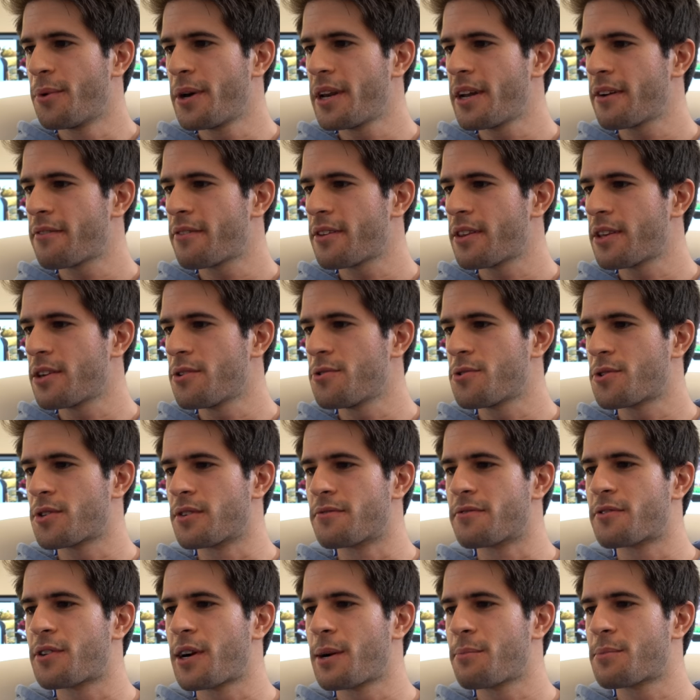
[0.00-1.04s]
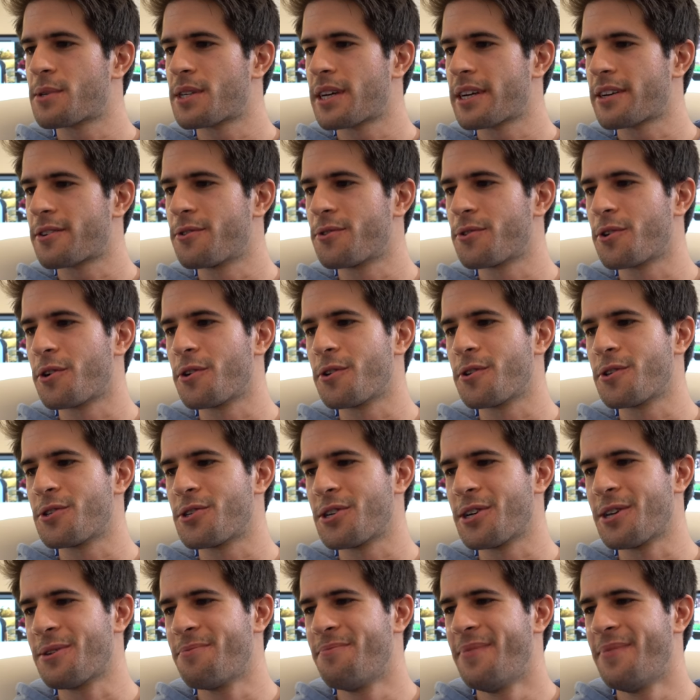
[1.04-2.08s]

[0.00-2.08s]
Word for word: Waiting for the use of Krebs cycle knowledge in